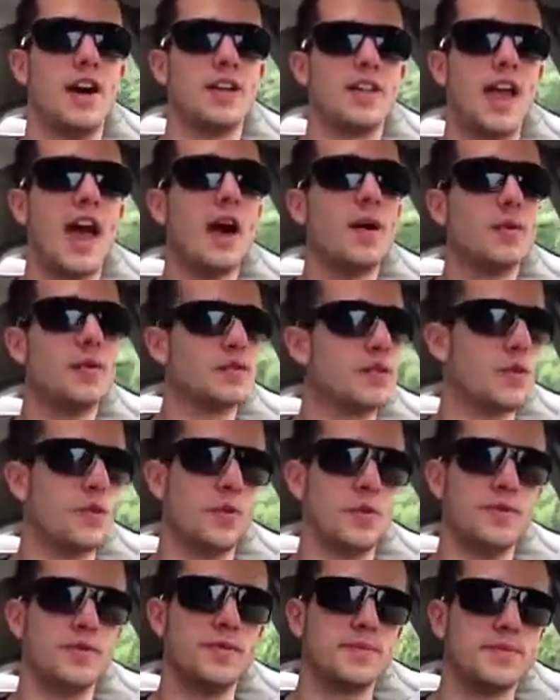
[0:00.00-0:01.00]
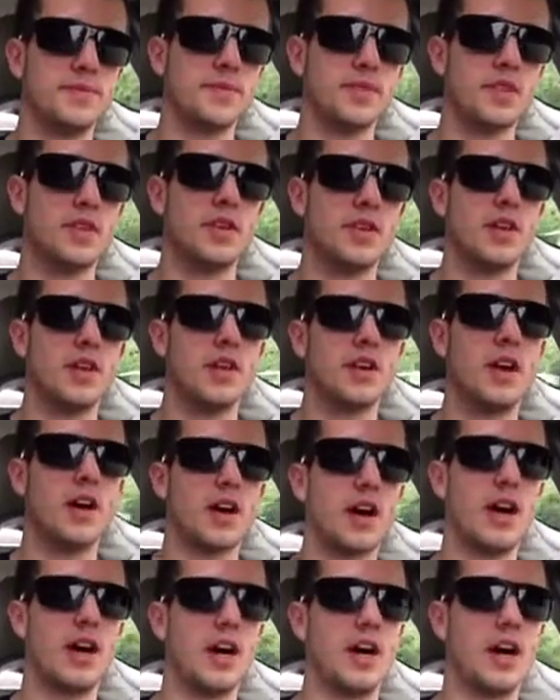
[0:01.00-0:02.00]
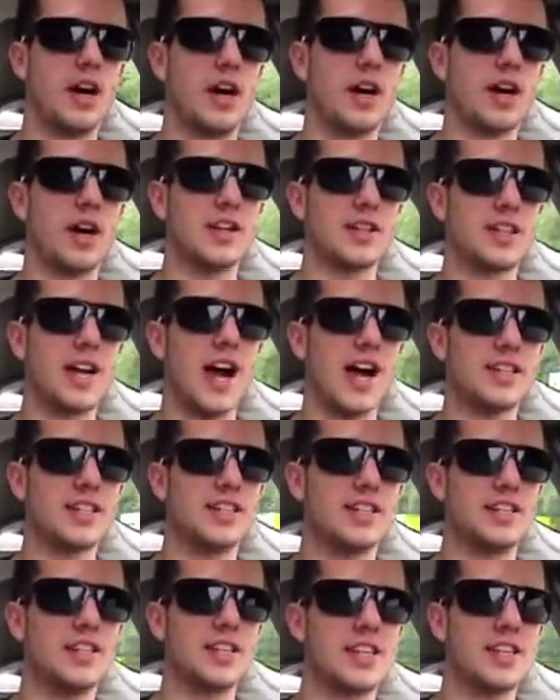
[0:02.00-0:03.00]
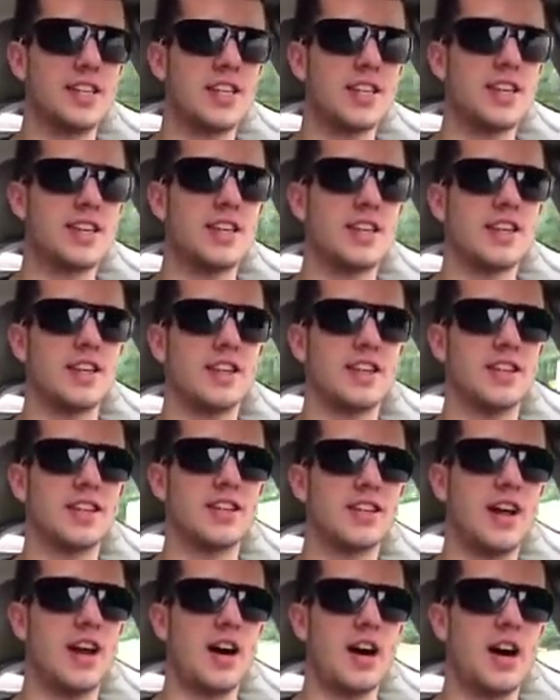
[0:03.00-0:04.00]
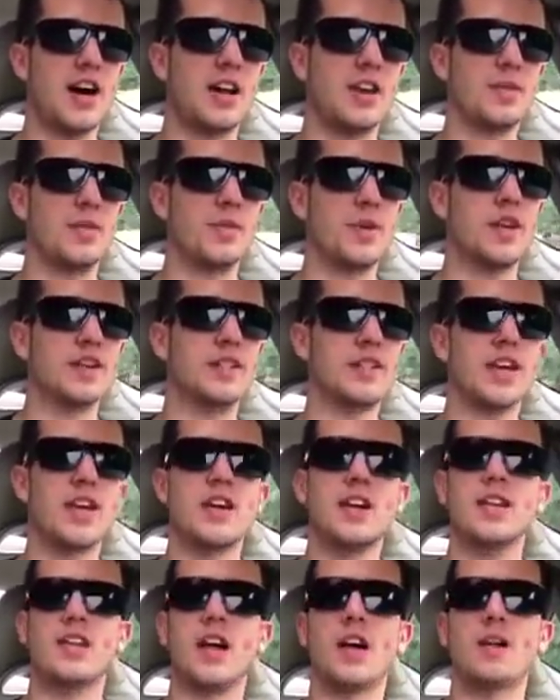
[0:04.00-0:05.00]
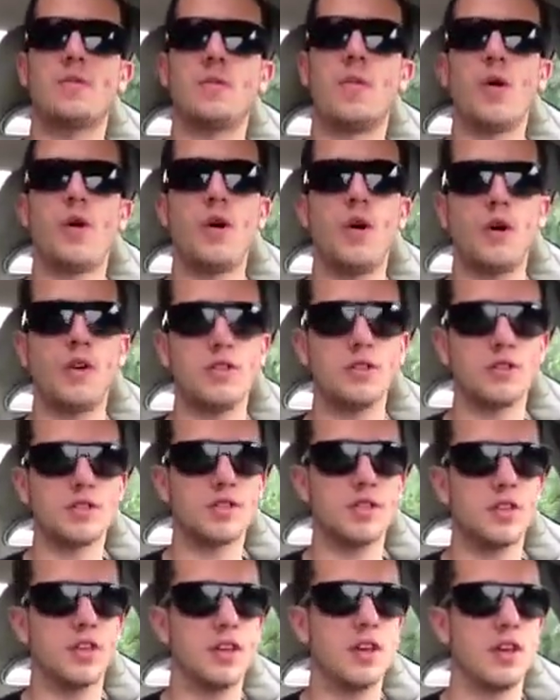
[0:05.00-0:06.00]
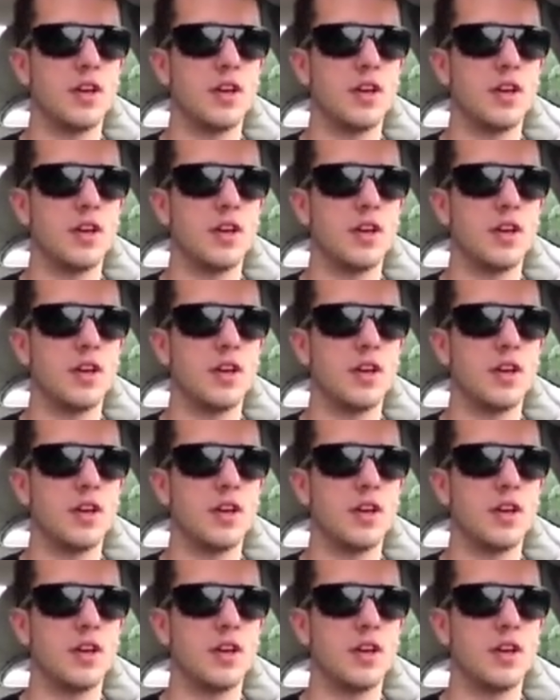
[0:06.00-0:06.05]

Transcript: That was cool. Got to see a lot of retail, a lot of malls.